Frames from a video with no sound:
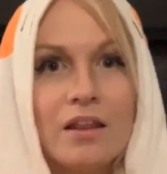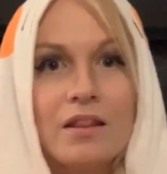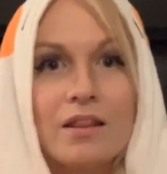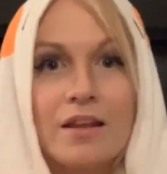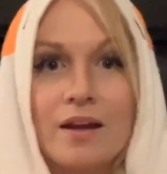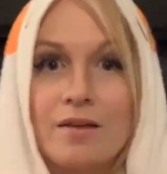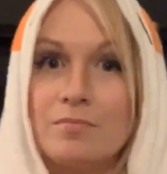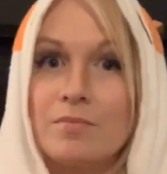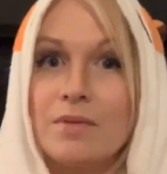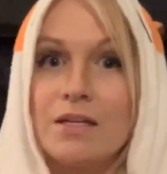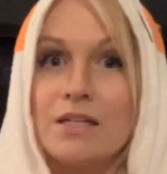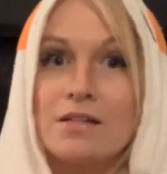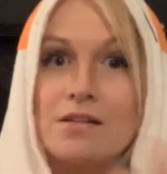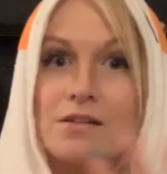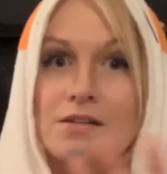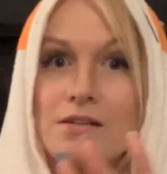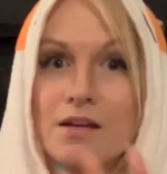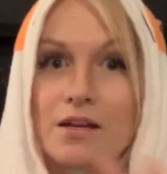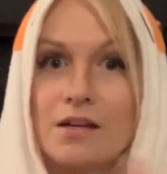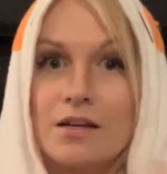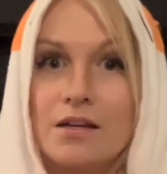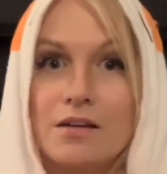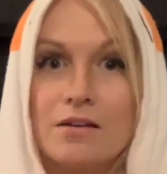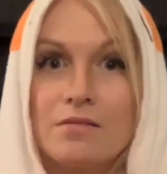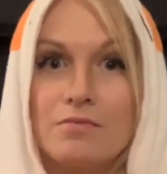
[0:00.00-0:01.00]
That means,
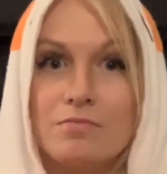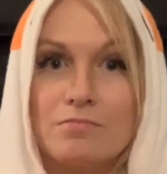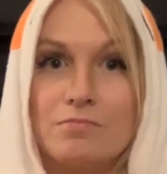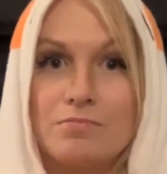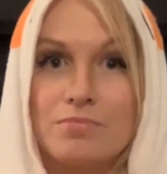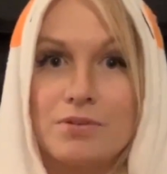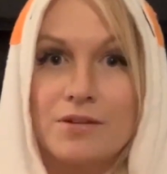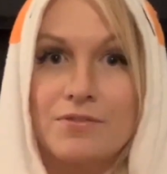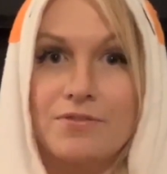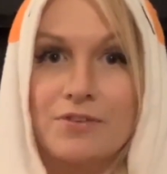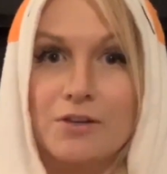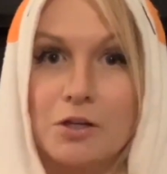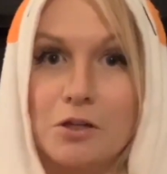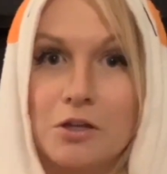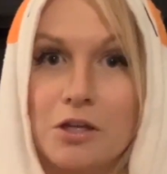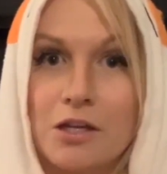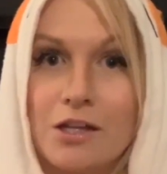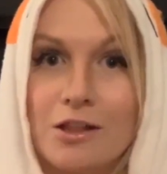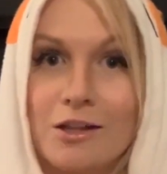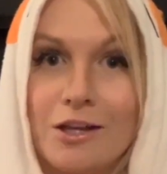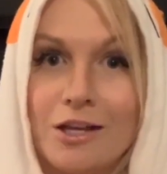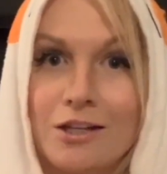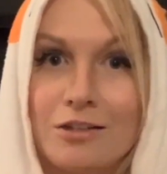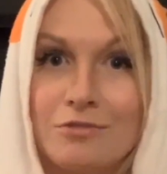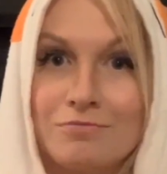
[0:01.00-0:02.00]
like, perfectly
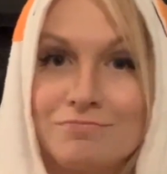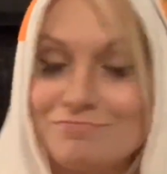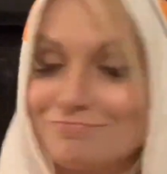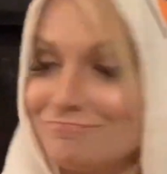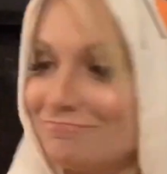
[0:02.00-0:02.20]
clean.